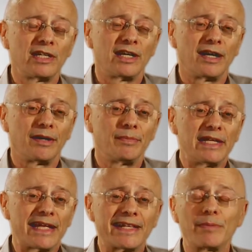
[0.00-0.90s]

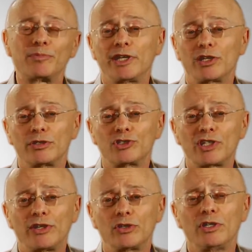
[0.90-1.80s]
and at that particular
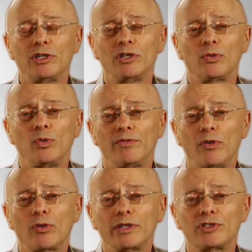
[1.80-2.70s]
center, we
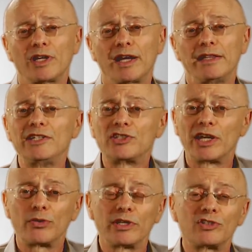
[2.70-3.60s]
focus on these
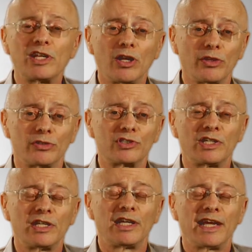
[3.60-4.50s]
areas and others
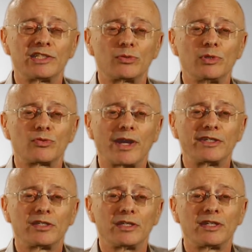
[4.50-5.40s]
as we try
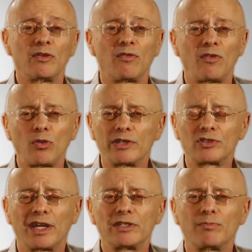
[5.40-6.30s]
to
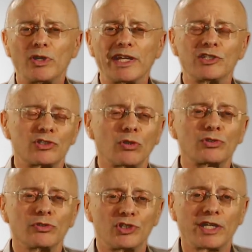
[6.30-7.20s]
focus on bringing
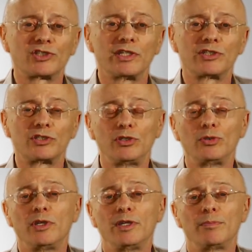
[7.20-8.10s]
social justice
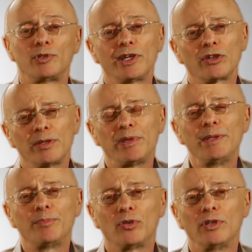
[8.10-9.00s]
to particularly
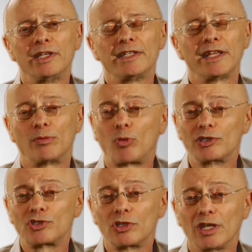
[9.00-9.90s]
people that are
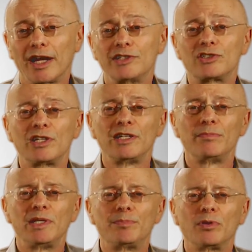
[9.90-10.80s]
marginalized,
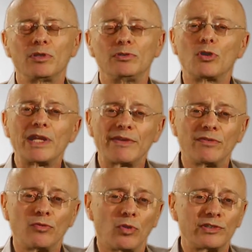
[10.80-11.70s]
people who don't have
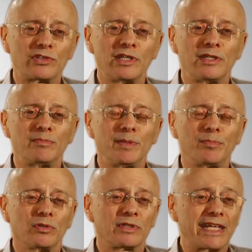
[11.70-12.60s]
a voice,
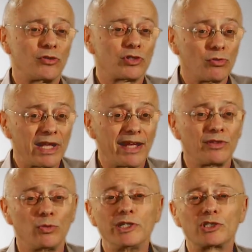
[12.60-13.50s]
people that don't have
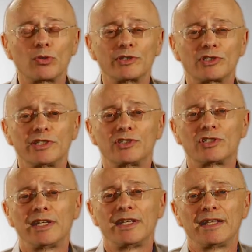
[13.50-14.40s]
the resources
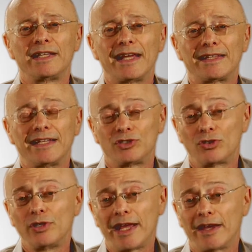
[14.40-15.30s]
that they
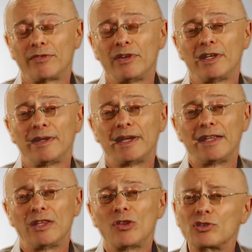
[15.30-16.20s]
should have,
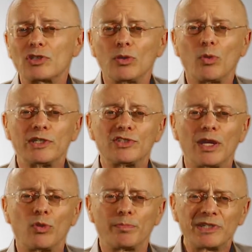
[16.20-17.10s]
and those are the ones
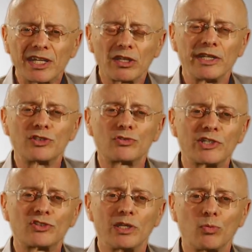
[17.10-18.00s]
that we're particularly
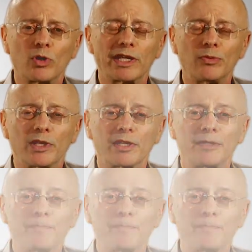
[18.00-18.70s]
interested in working with.